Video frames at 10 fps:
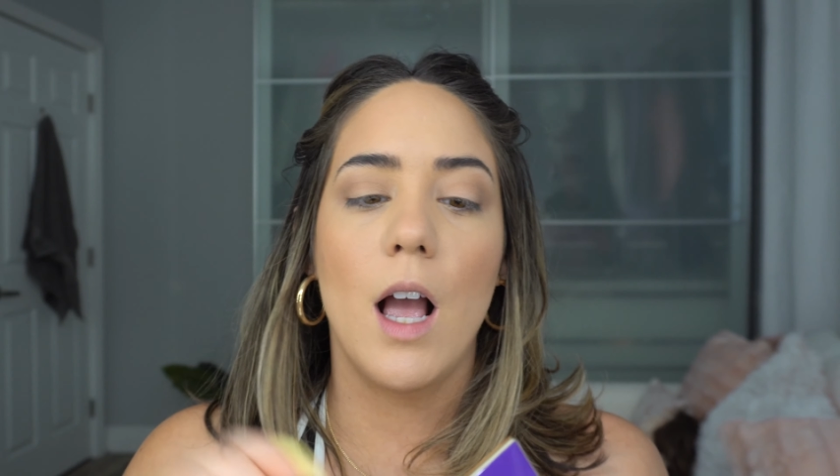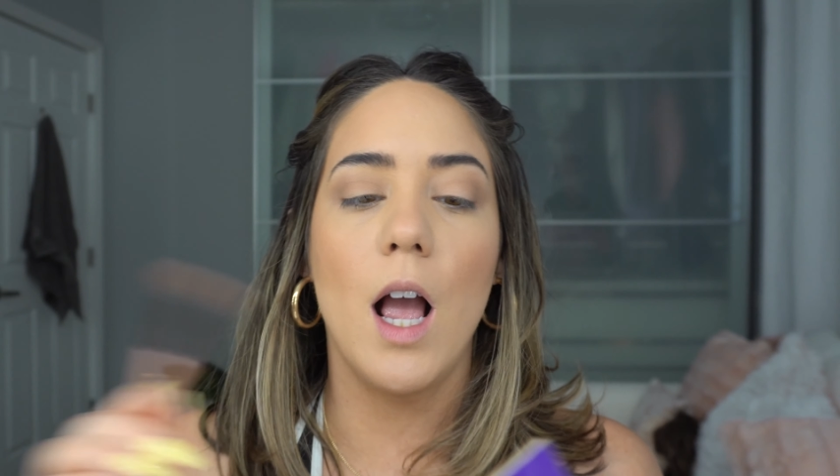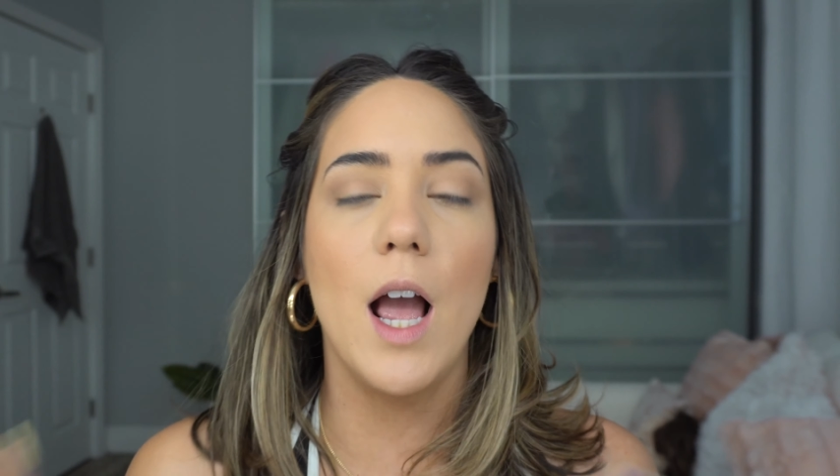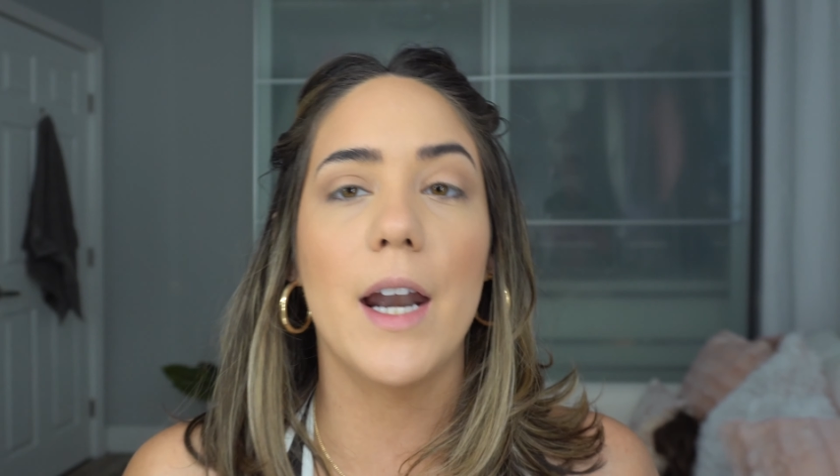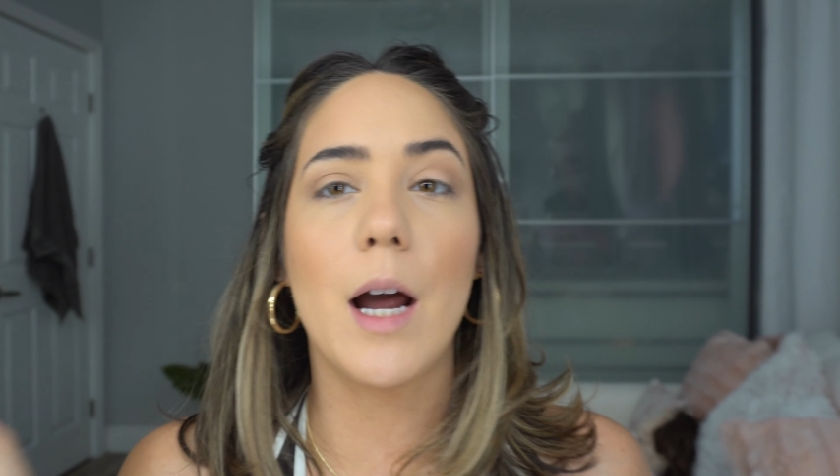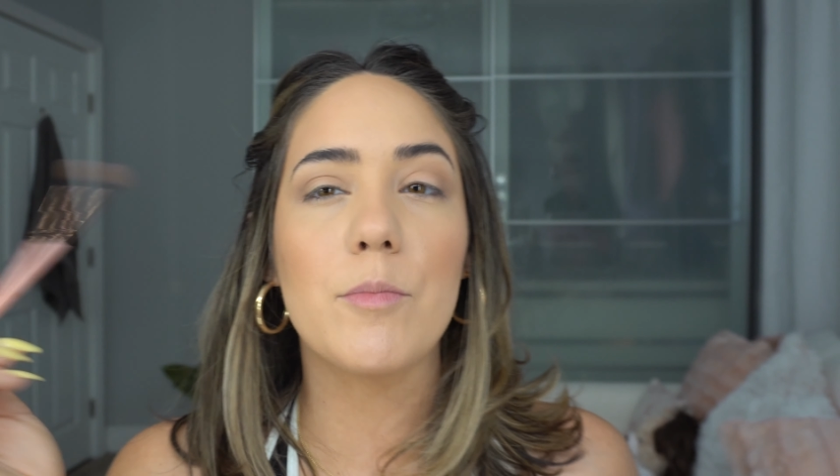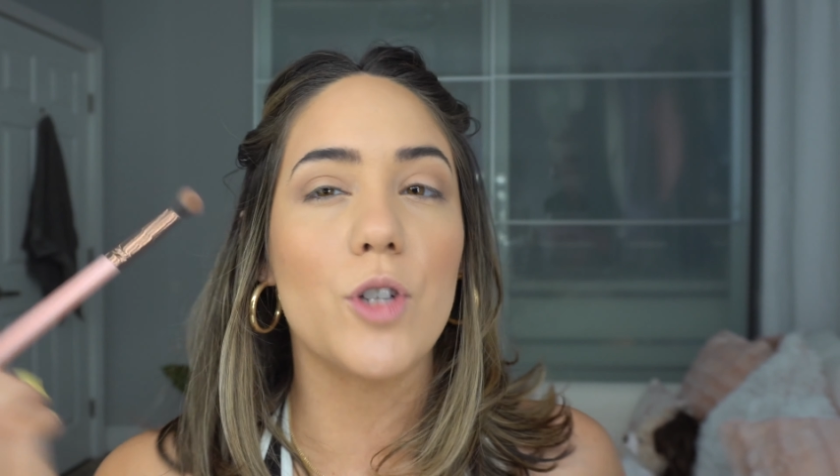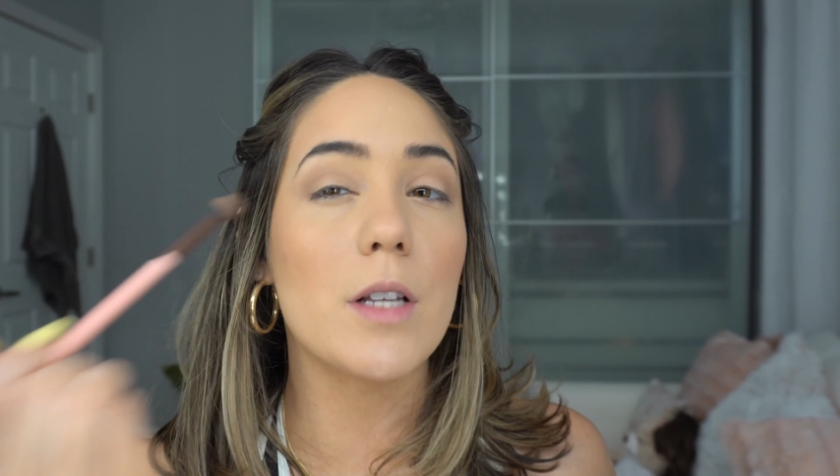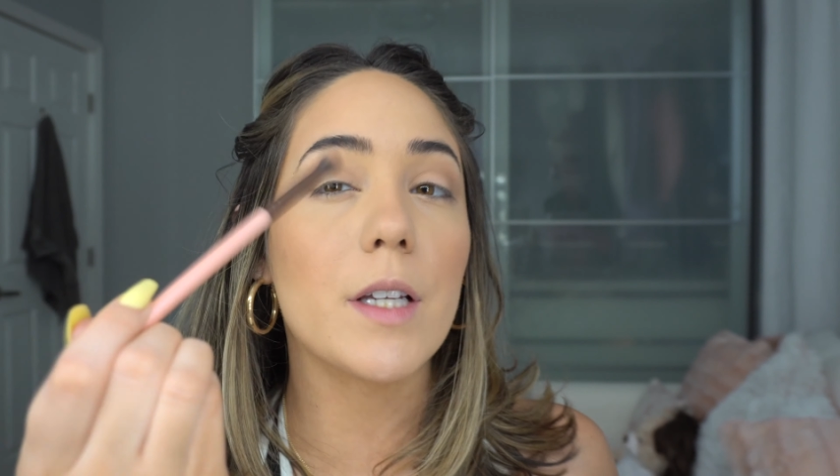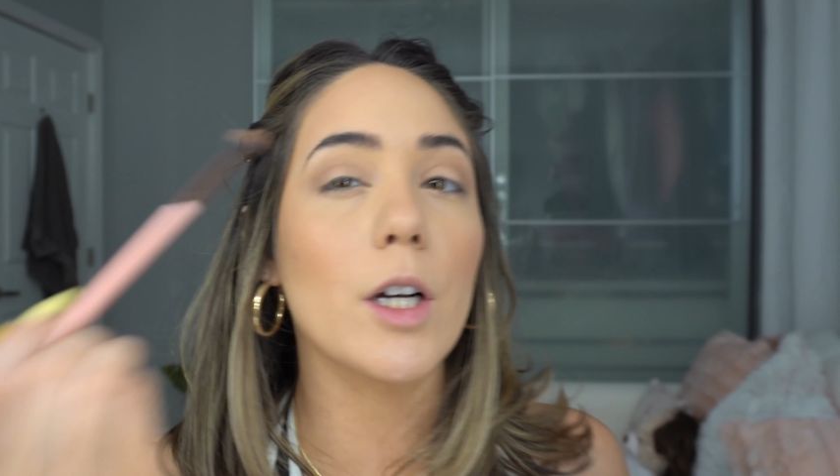And I'm
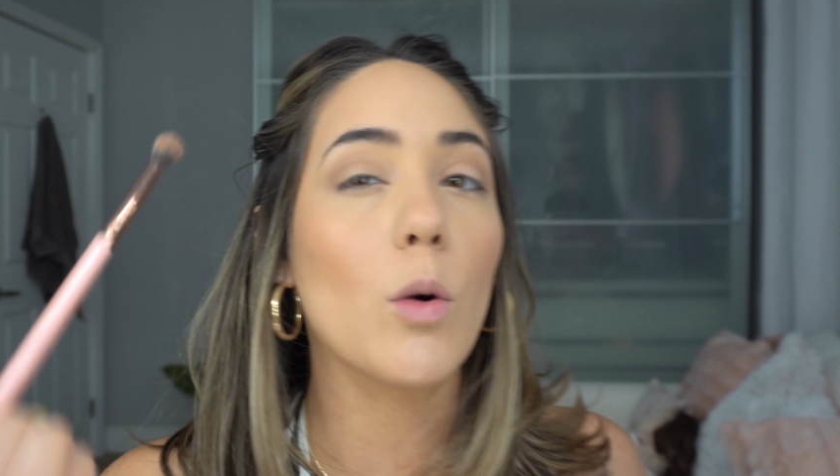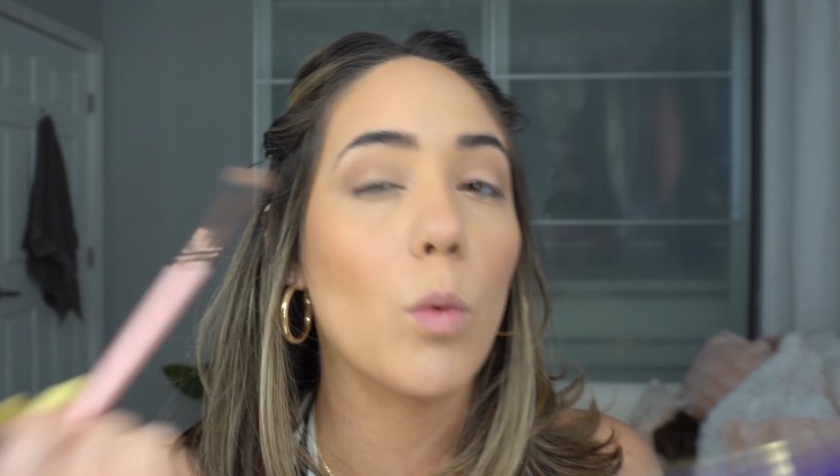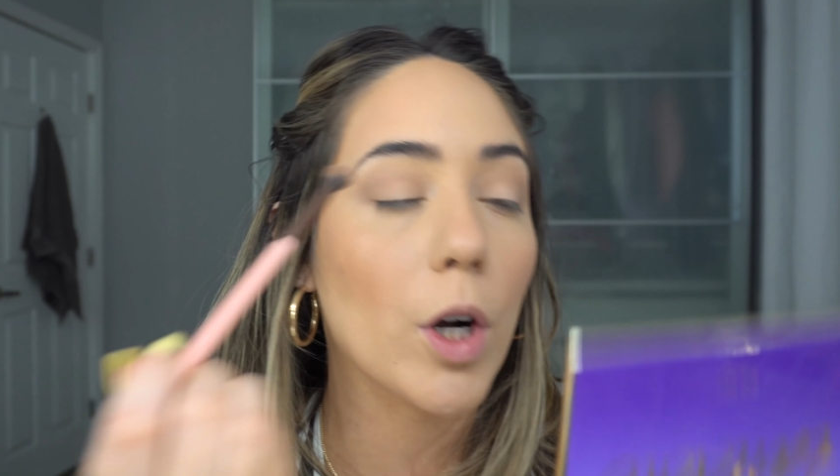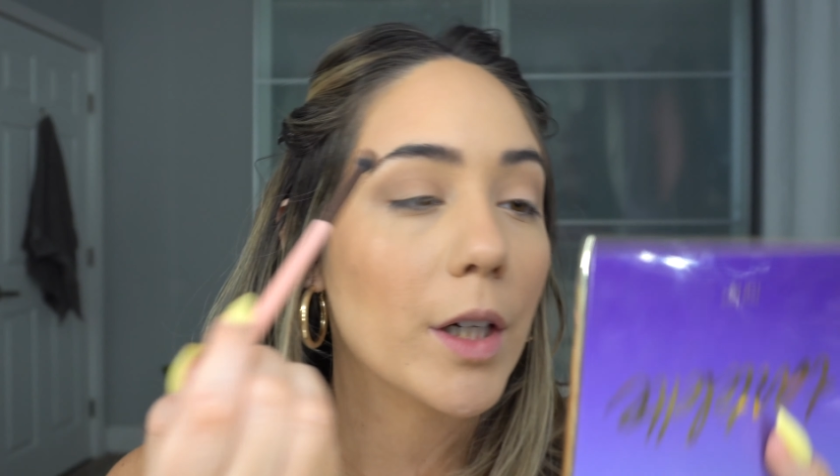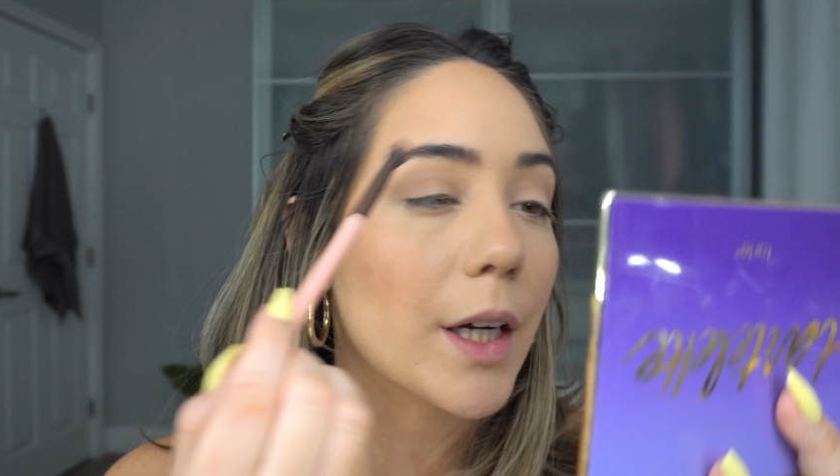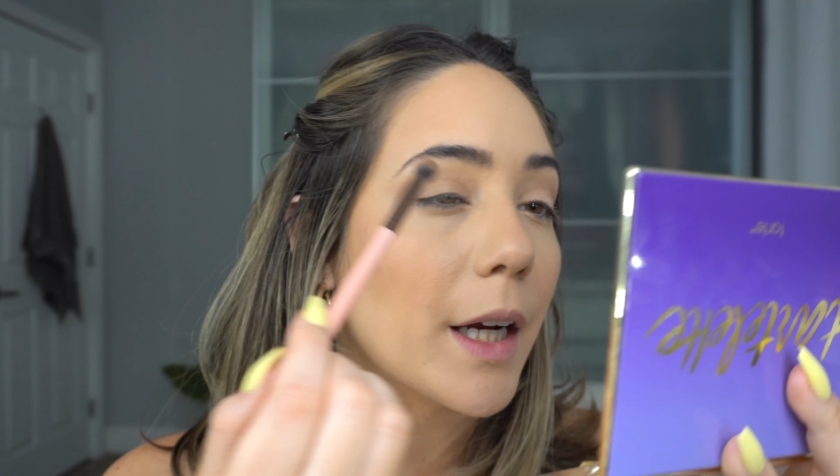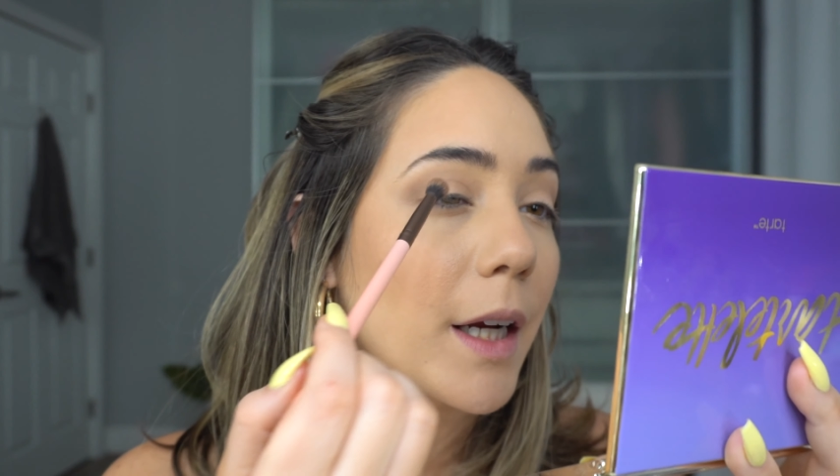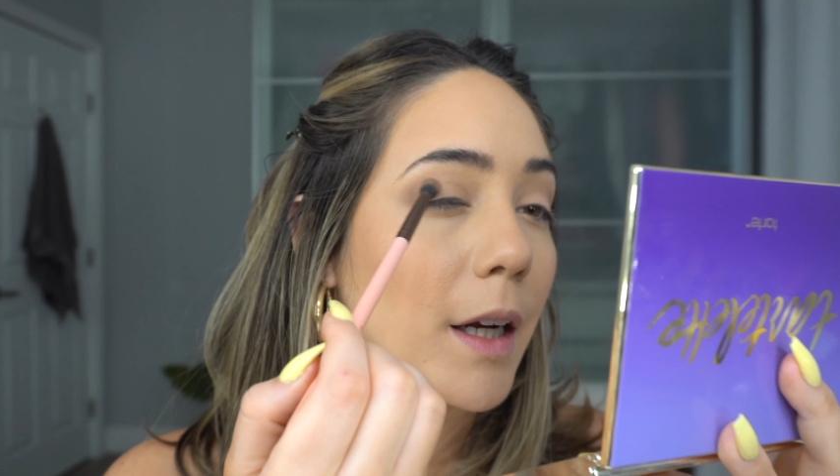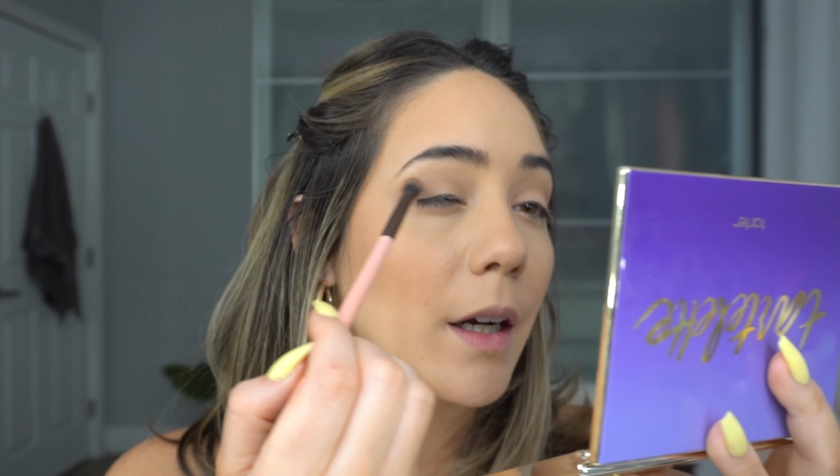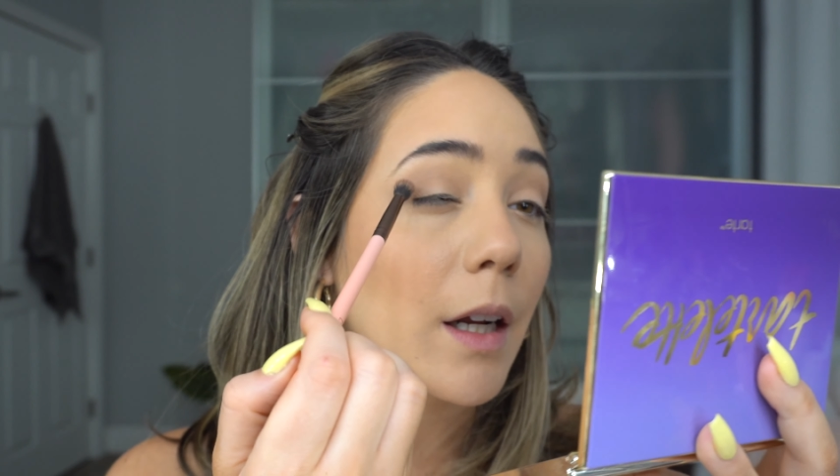just gonna work
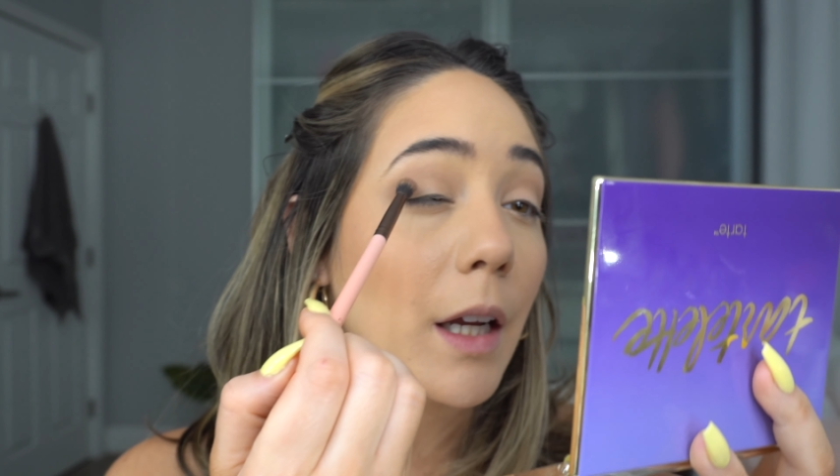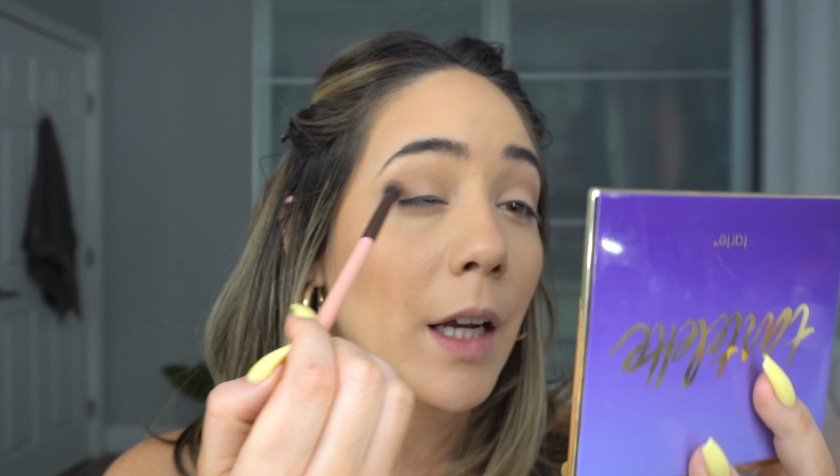it